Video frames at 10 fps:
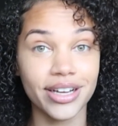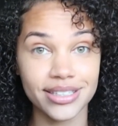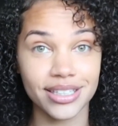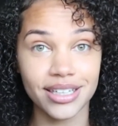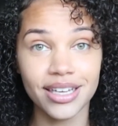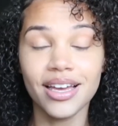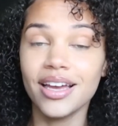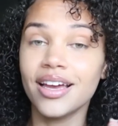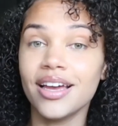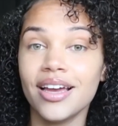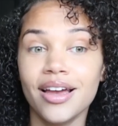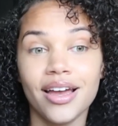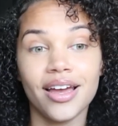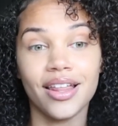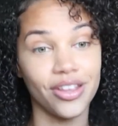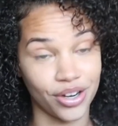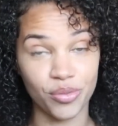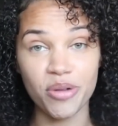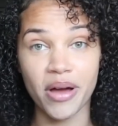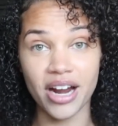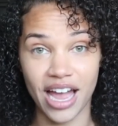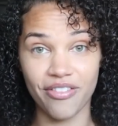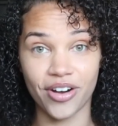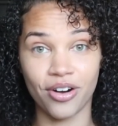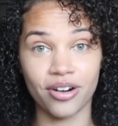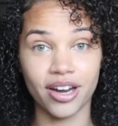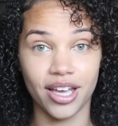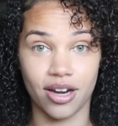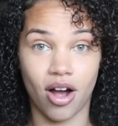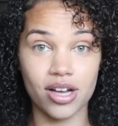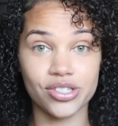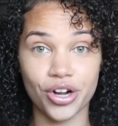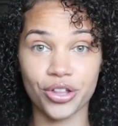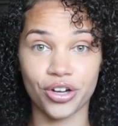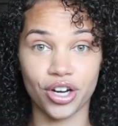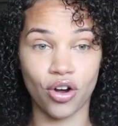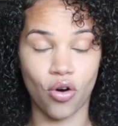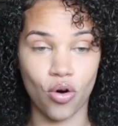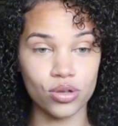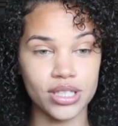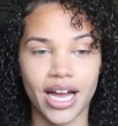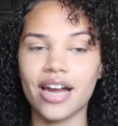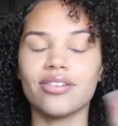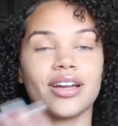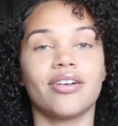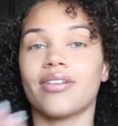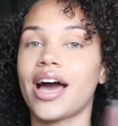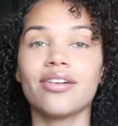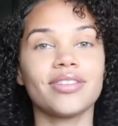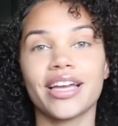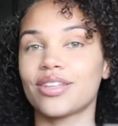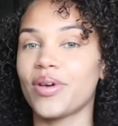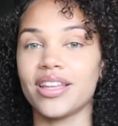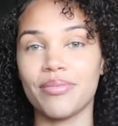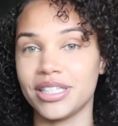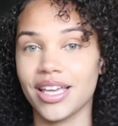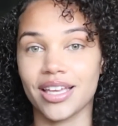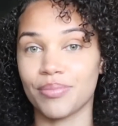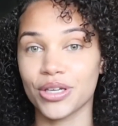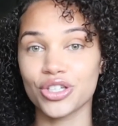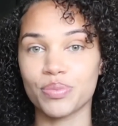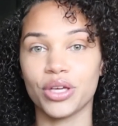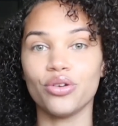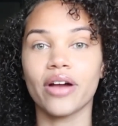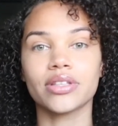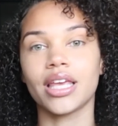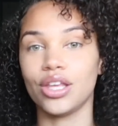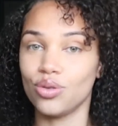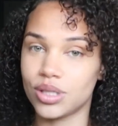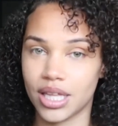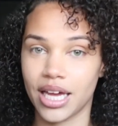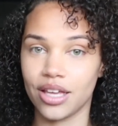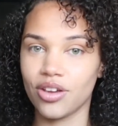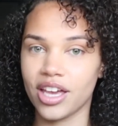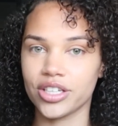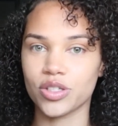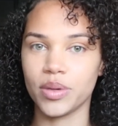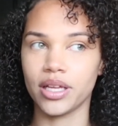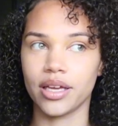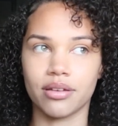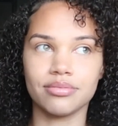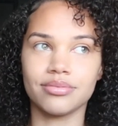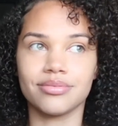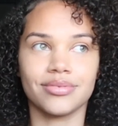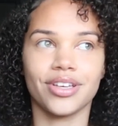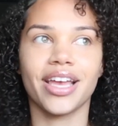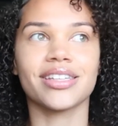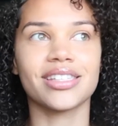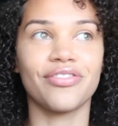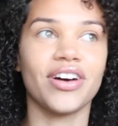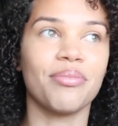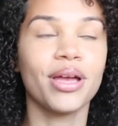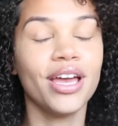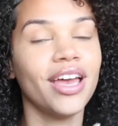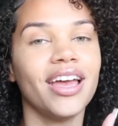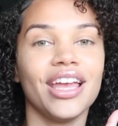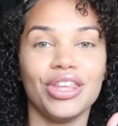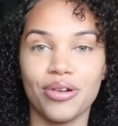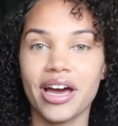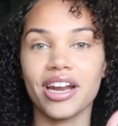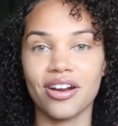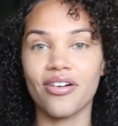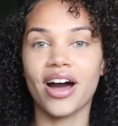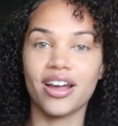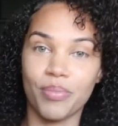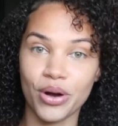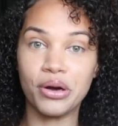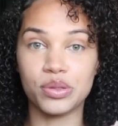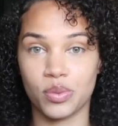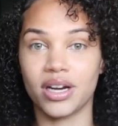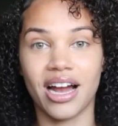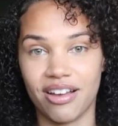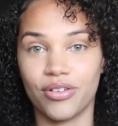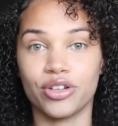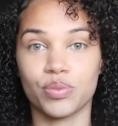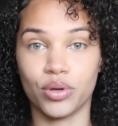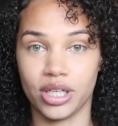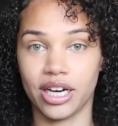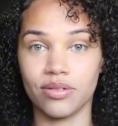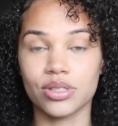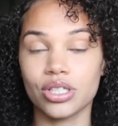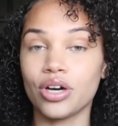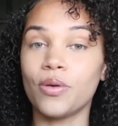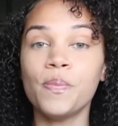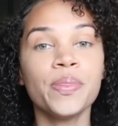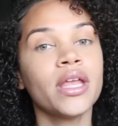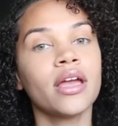crazy. They're gonna whip out an iPhone, and odds are they're gonna hold it. I don't know. I don't like the way they be taking pictures, but you have to get used to that. You can't just be like, you can't stiff up. You gotta know how to pose when an iPhone is pulled out. So